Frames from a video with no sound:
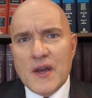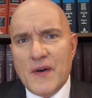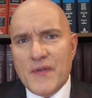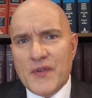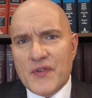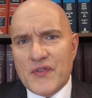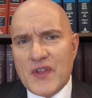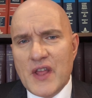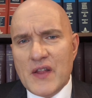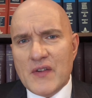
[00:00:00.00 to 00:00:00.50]
of
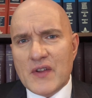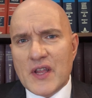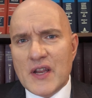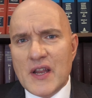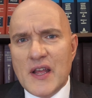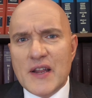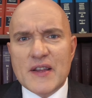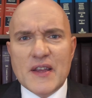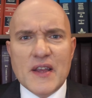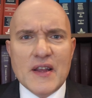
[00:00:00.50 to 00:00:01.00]
the state of
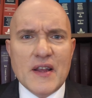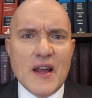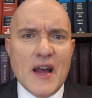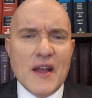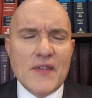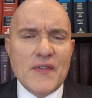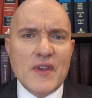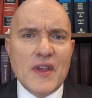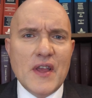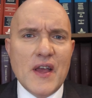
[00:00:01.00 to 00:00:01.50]
Connecticut
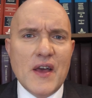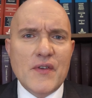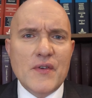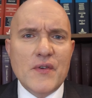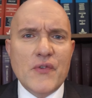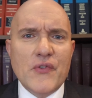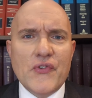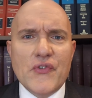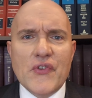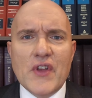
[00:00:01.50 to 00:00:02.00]
got
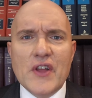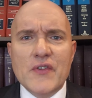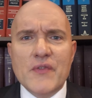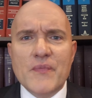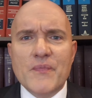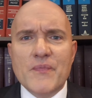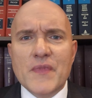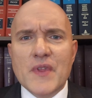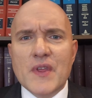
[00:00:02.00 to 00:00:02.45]
together and said